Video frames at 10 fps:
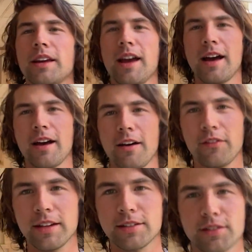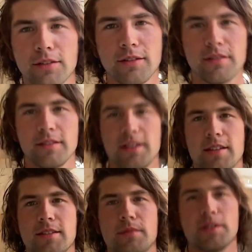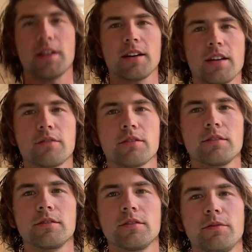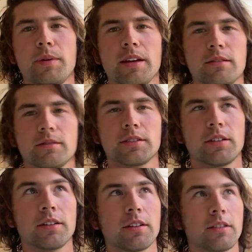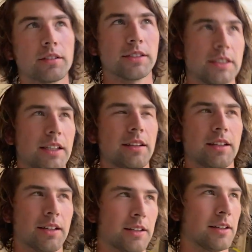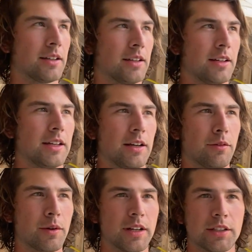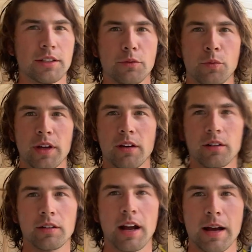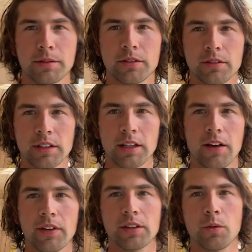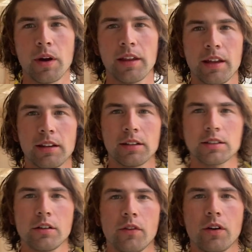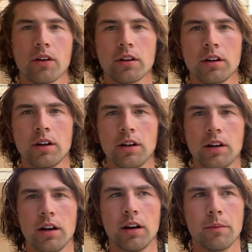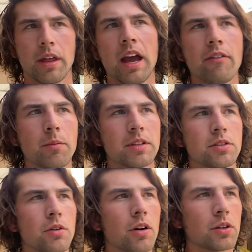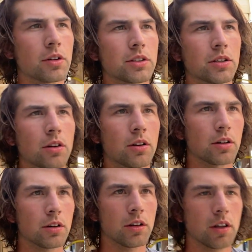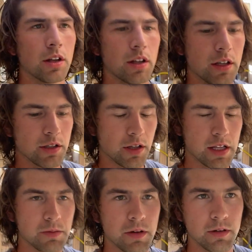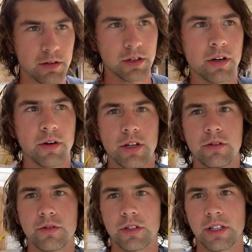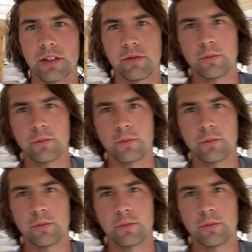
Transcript: have installed some tongue and groove panels on our ceiling, which we are absolutely loving the way they look so far. They haven't been too hard to install, so that's been, you know, a huge relief.